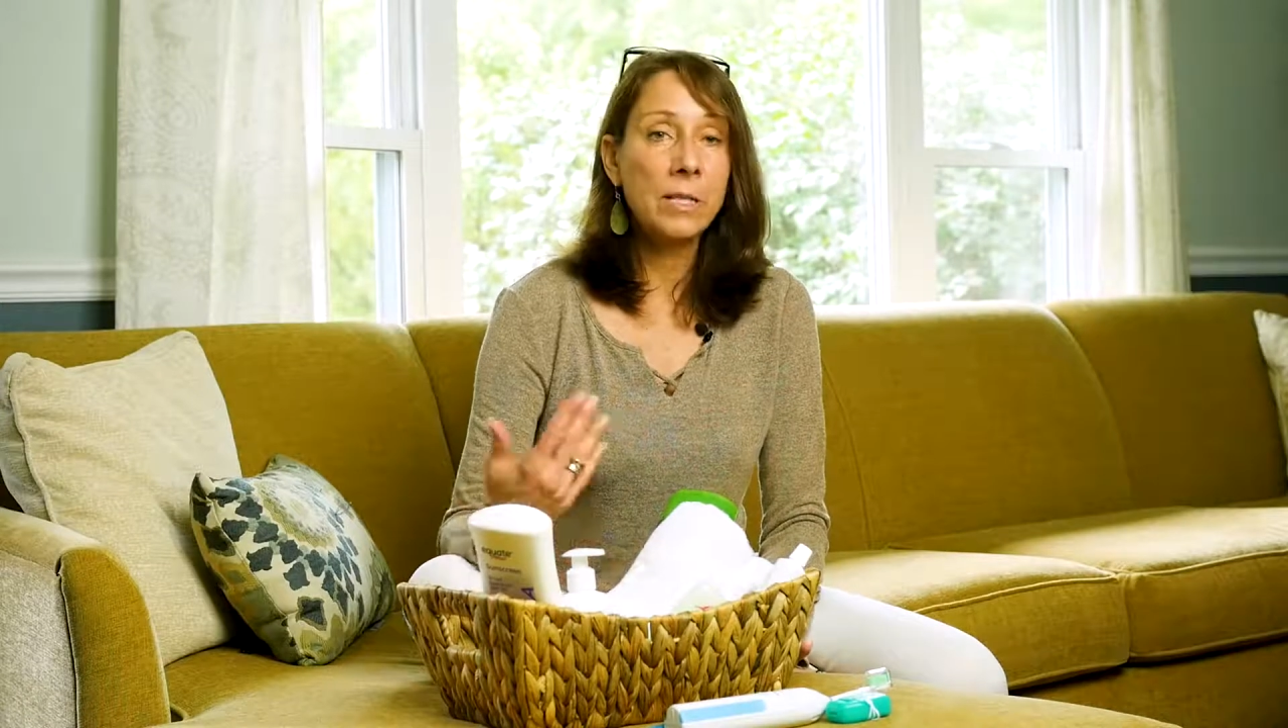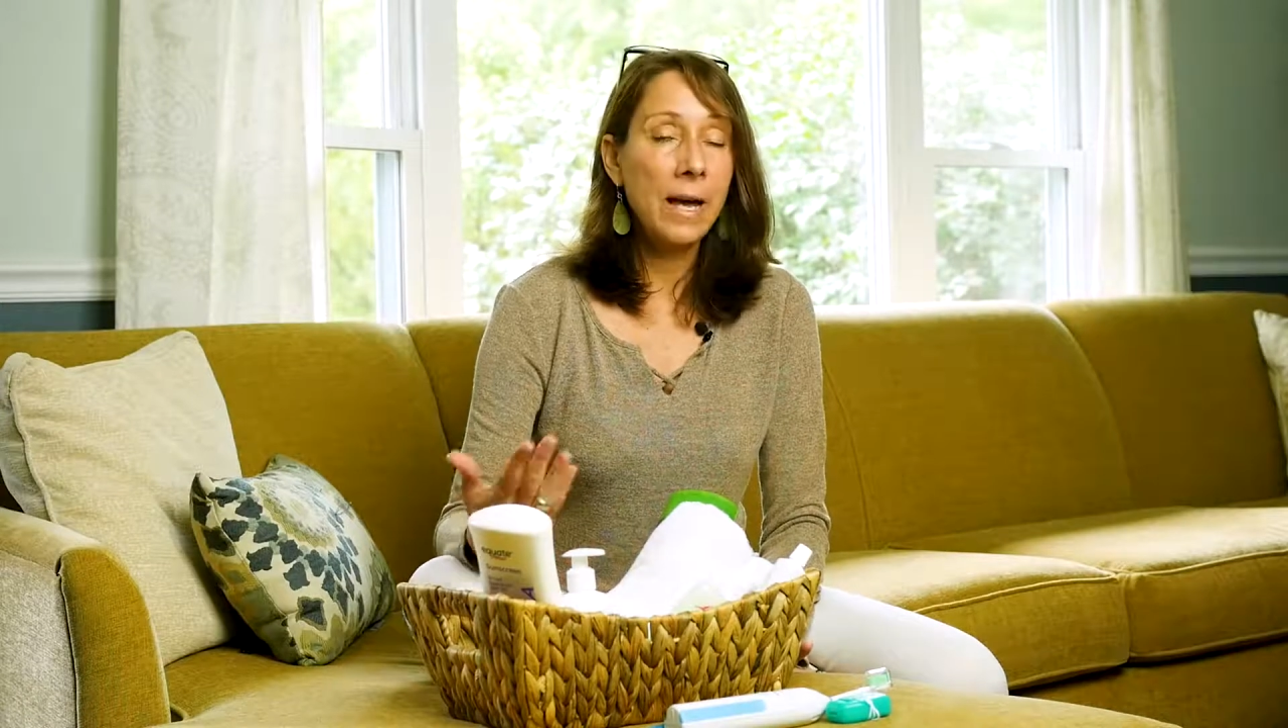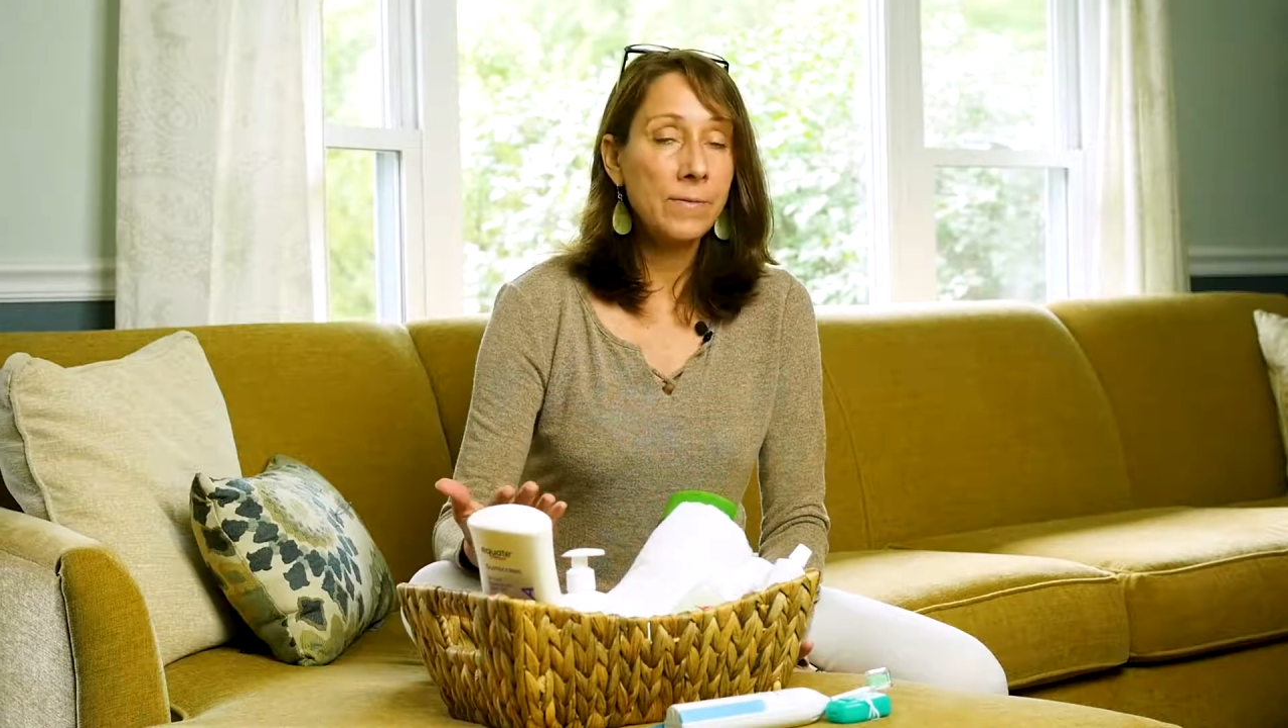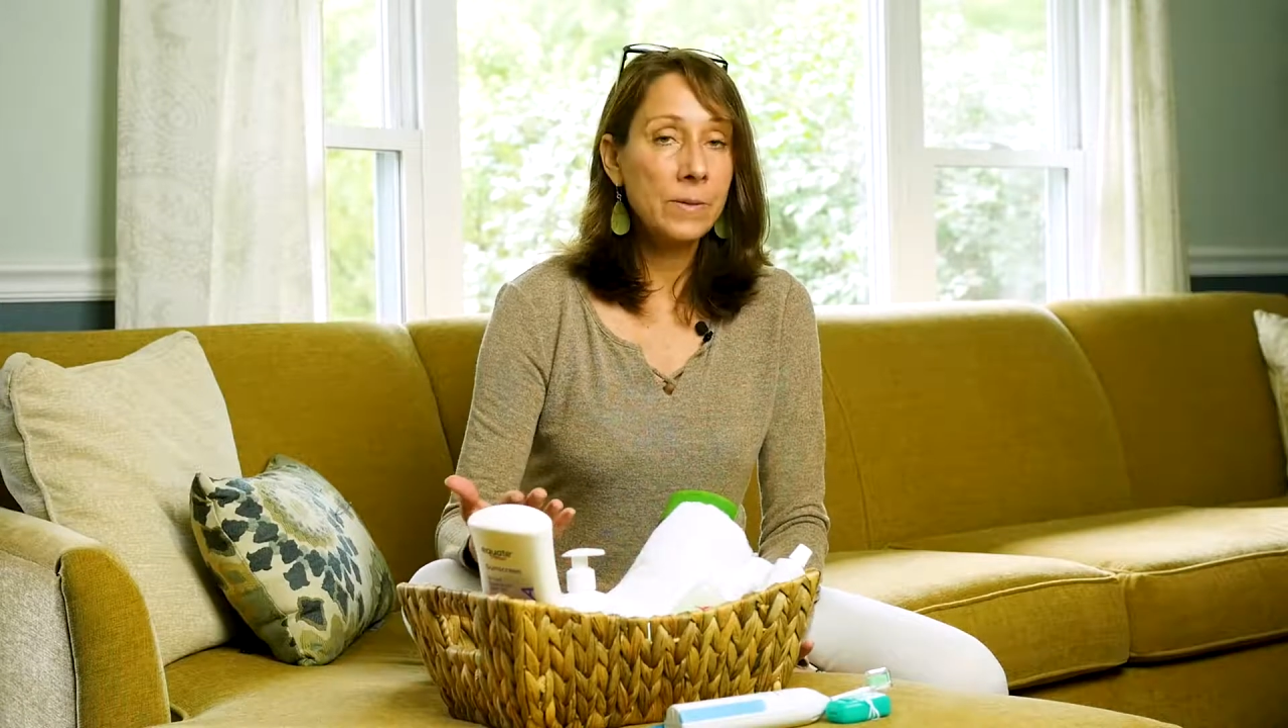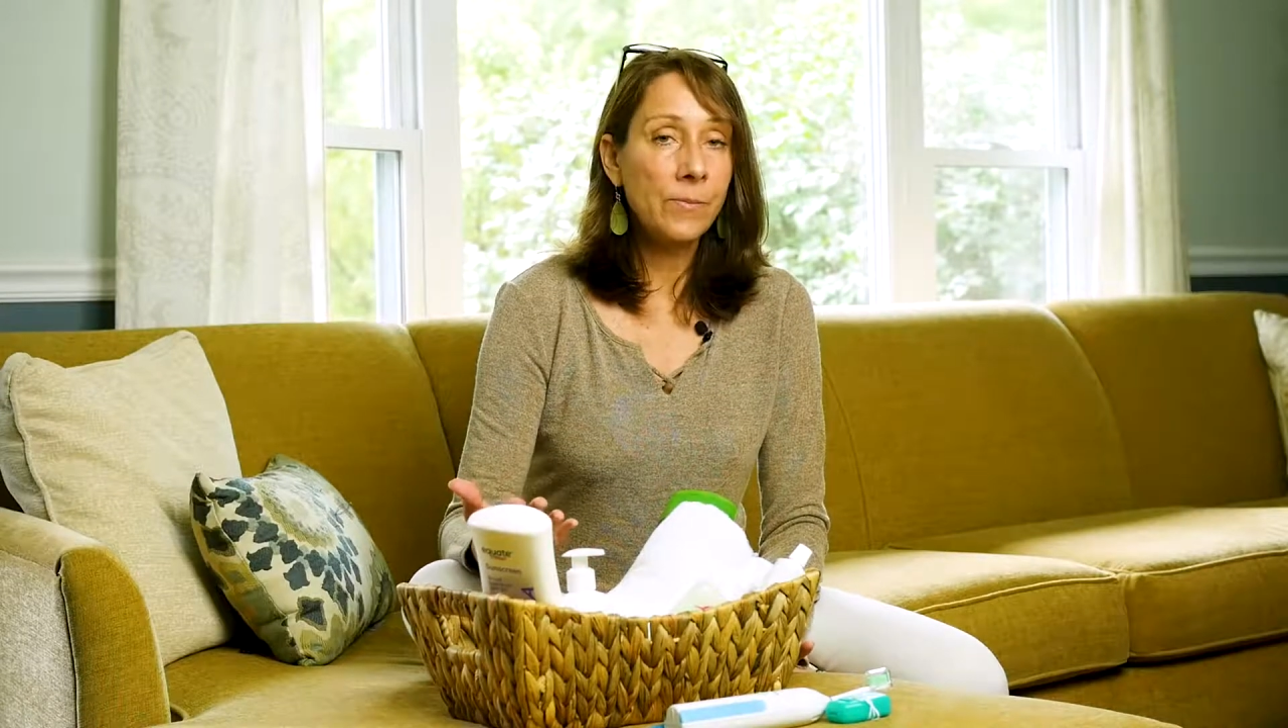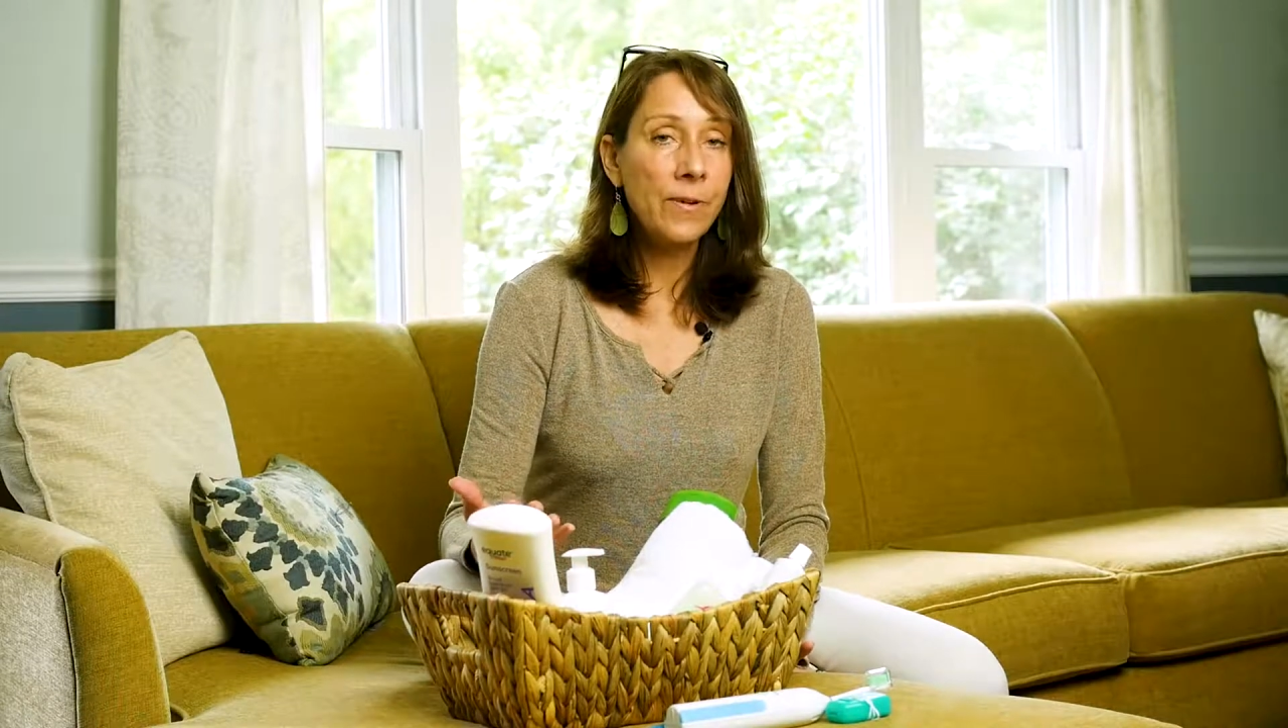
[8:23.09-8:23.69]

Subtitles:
to have some